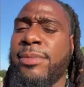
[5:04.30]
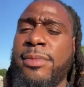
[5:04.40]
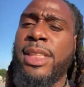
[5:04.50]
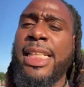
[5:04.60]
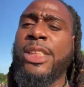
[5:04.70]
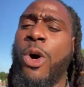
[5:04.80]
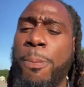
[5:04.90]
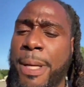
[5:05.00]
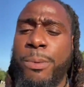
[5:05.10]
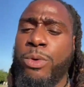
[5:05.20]
its own
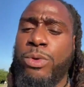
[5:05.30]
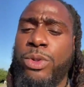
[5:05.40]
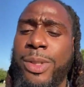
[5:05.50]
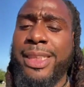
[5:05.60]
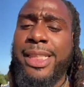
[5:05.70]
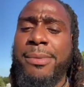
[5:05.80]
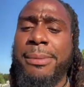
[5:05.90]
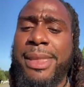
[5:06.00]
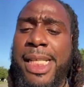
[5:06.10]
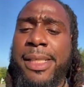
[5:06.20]
people. You understand what I'm
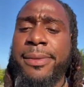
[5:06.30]
saying?